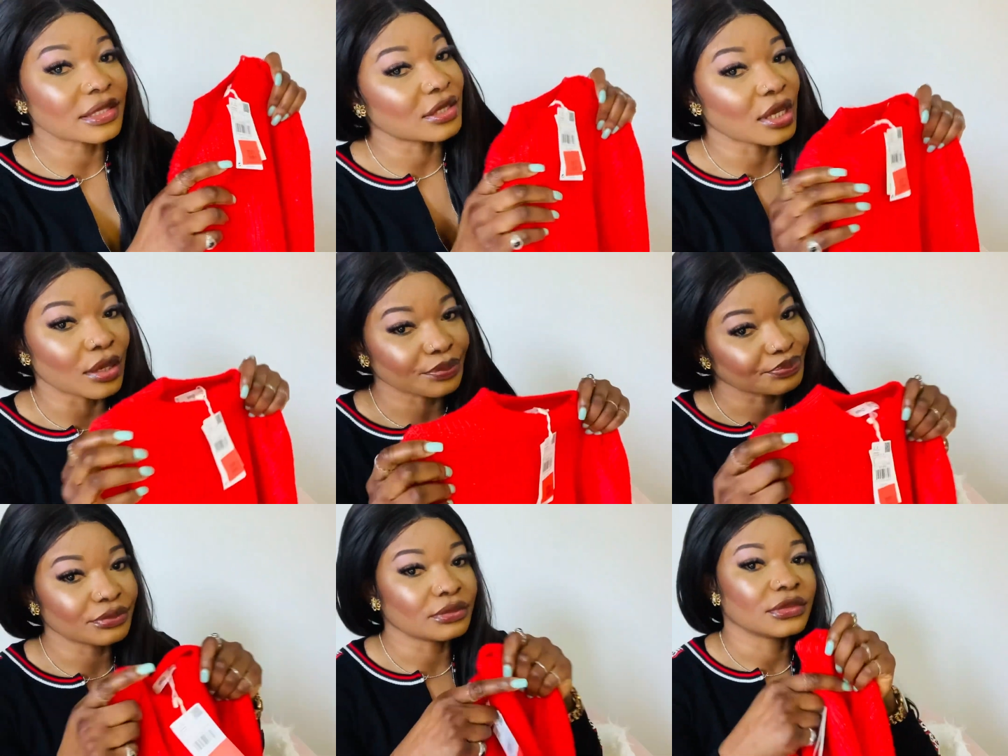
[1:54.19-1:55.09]
So
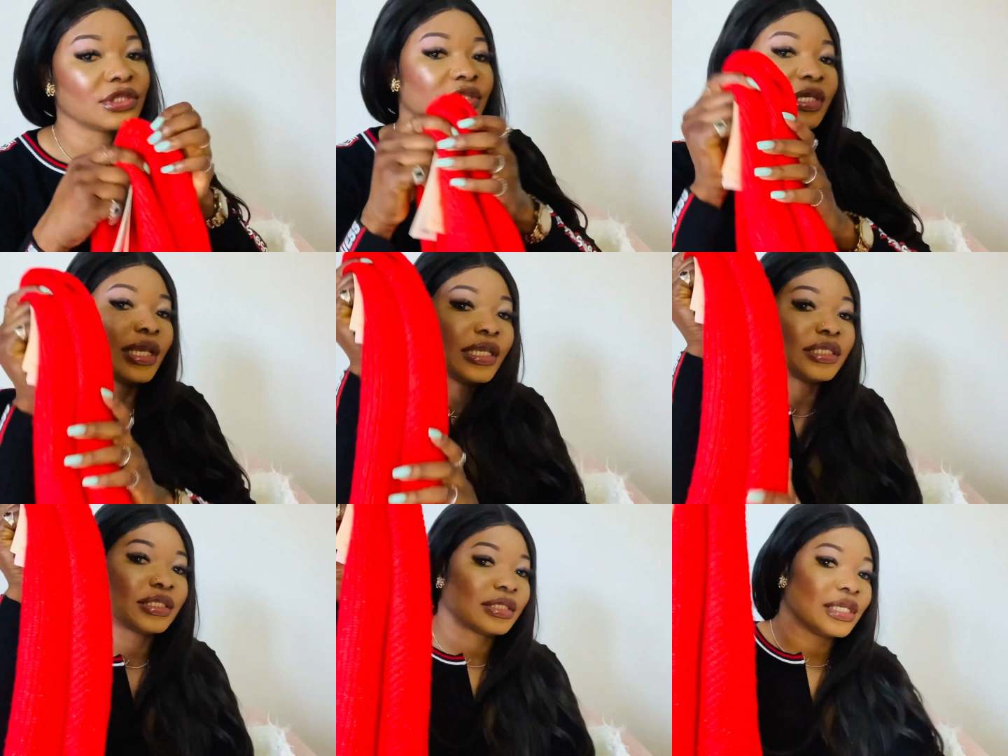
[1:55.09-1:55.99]

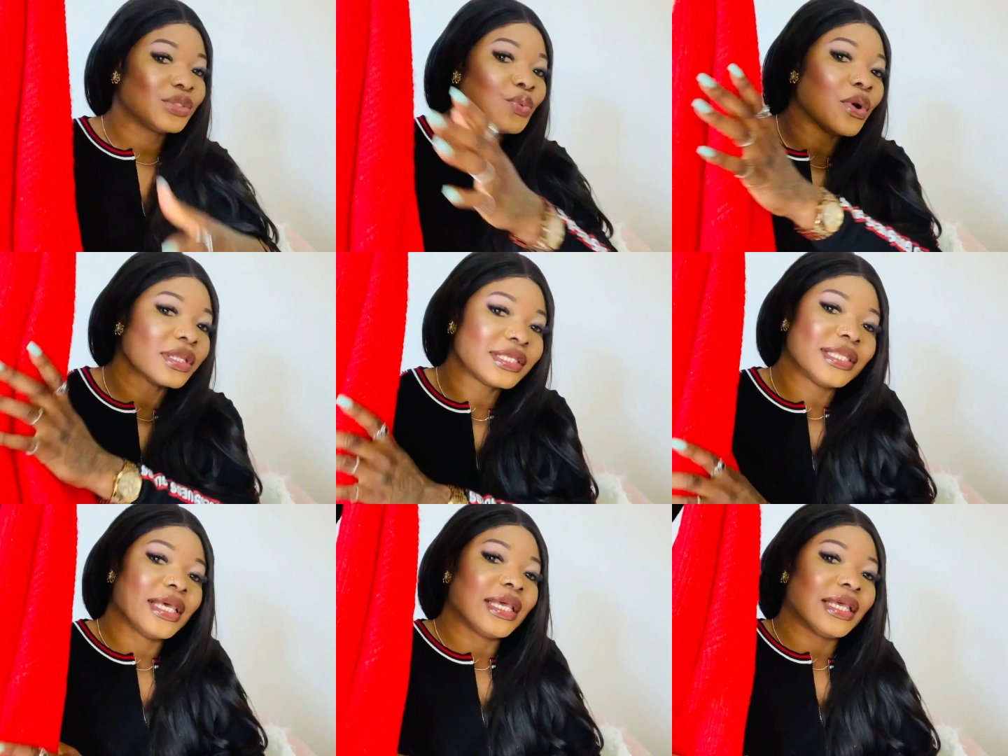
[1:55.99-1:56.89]
it's worth
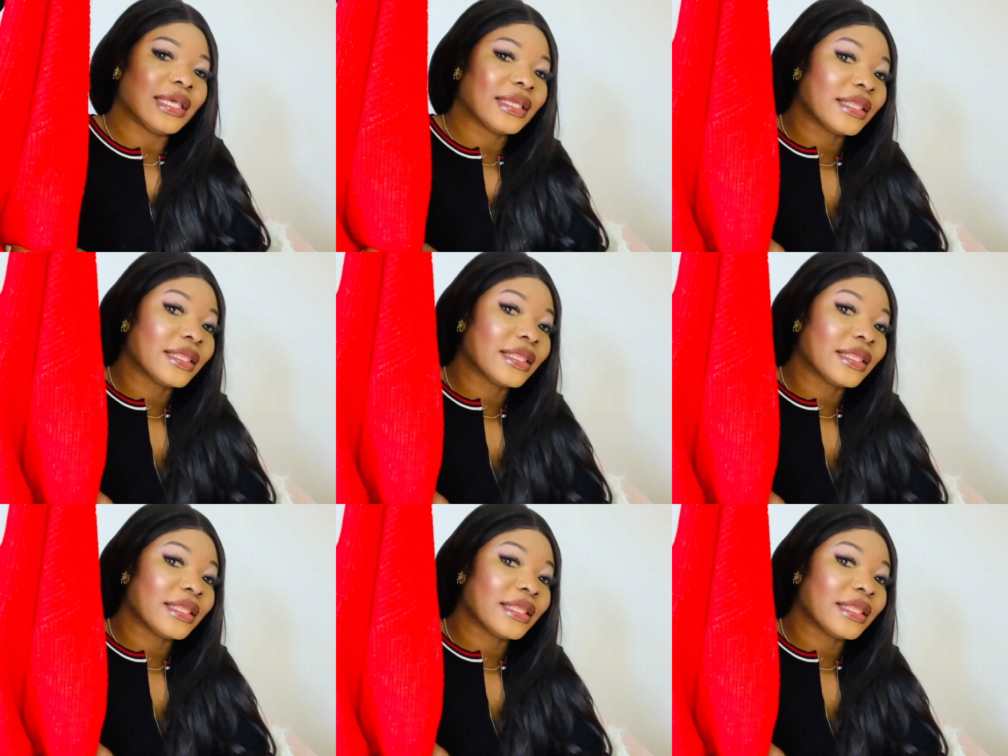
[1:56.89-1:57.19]
the